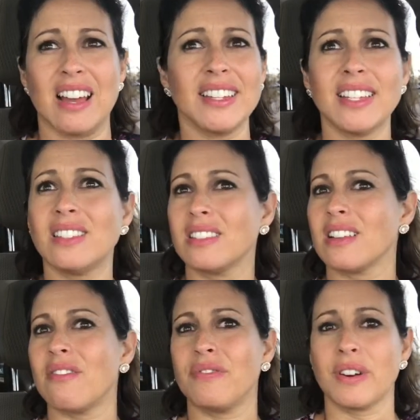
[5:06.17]
I need
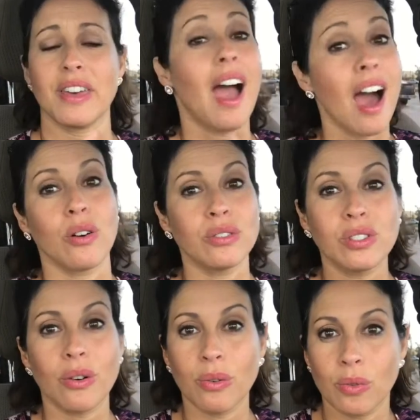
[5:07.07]
stuff for the house,
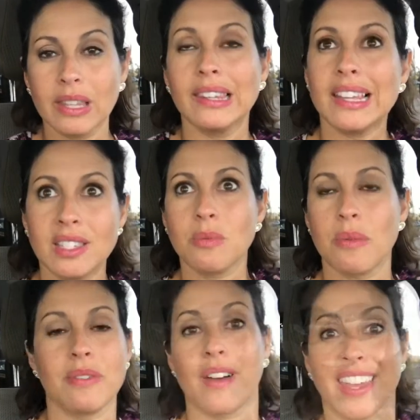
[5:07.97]
so let's see
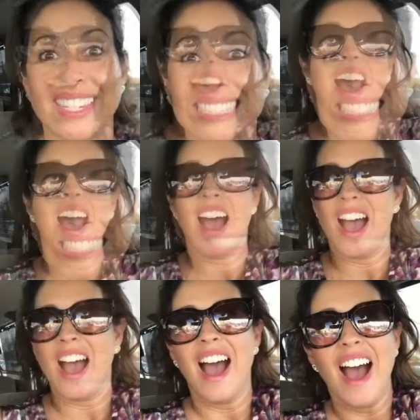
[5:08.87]
what we find.
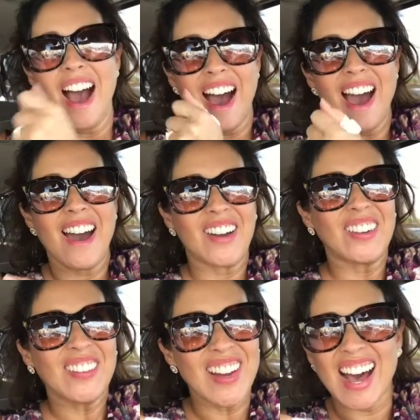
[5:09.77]
All
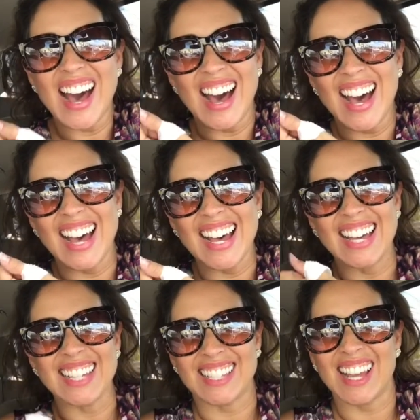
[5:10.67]

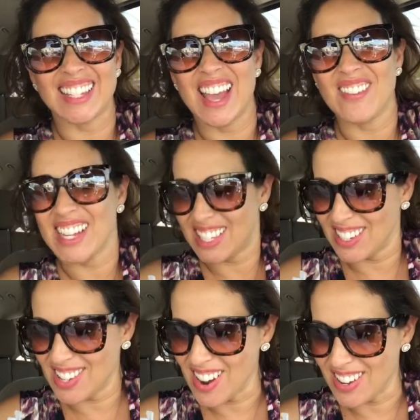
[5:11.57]
right, I can't wait
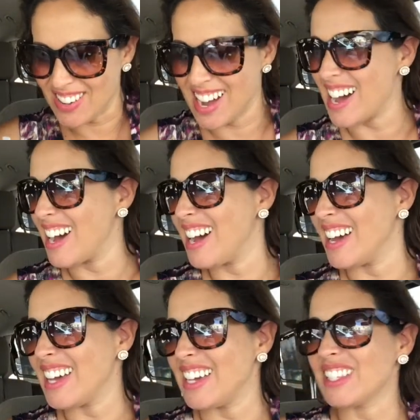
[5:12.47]
to show you
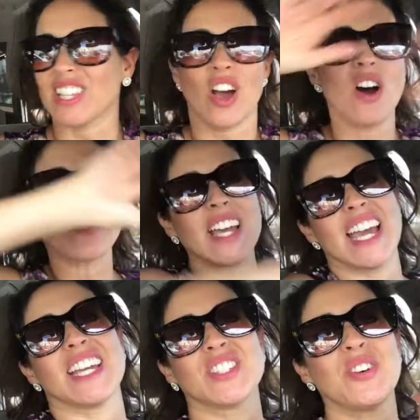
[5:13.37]
guys.
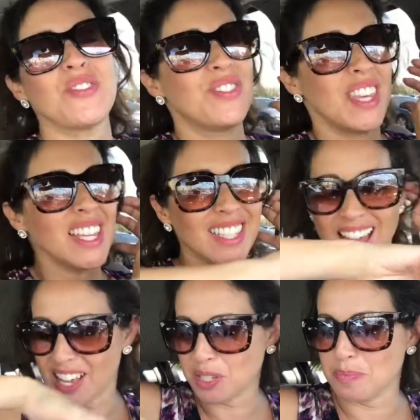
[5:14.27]
Okay, so this
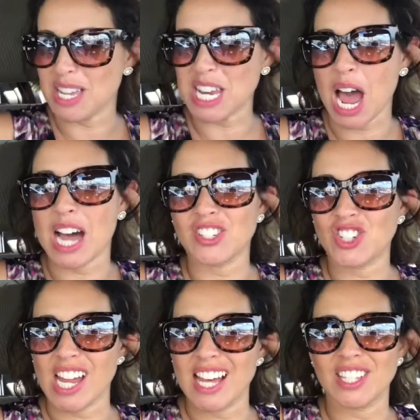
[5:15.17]
has been a
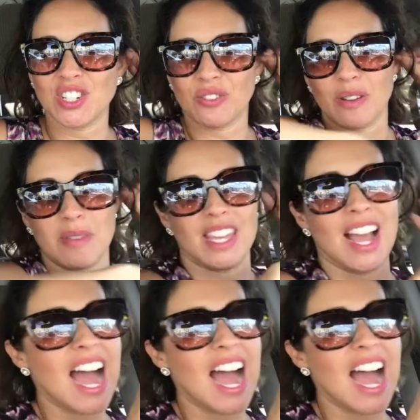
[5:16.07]
challenge for me.